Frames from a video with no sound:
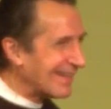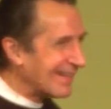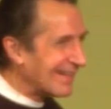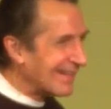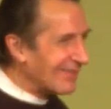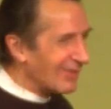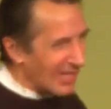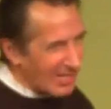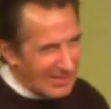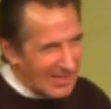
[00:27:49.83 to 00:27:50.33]

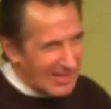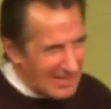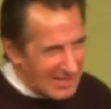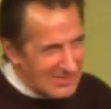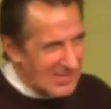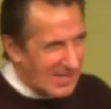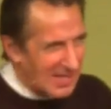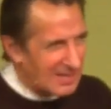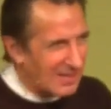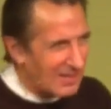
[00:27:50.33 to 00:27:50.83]
Well, not
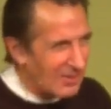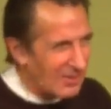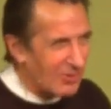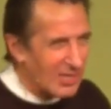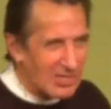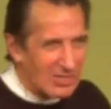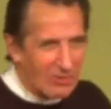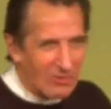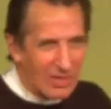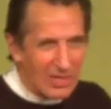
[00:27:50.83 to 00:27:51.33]
exactly the way
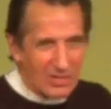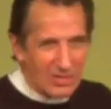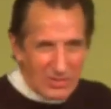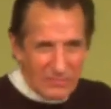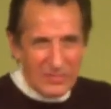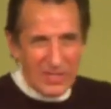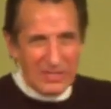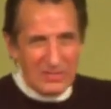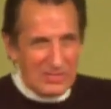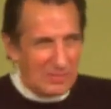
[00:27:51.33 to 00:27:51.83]
you are. You've
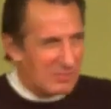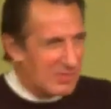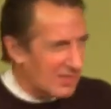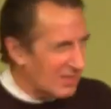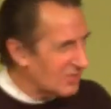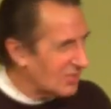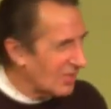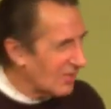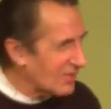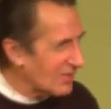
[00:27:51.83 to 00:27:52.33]
done some things
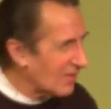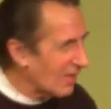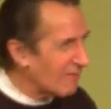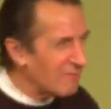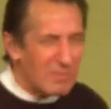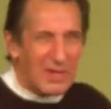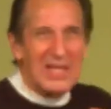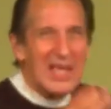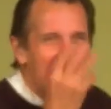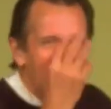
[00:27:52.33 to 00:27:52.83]
to yourself,
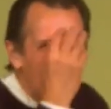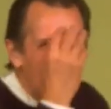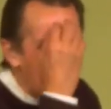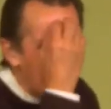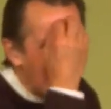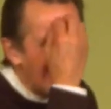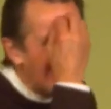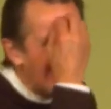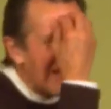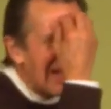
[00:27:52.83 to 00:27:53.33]
but he
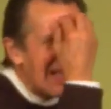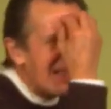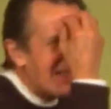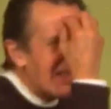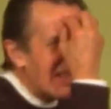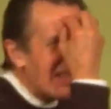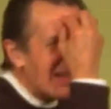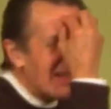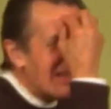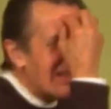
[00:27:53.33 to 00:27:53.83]
had an
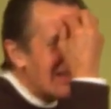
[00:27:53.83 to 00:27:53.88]
idea.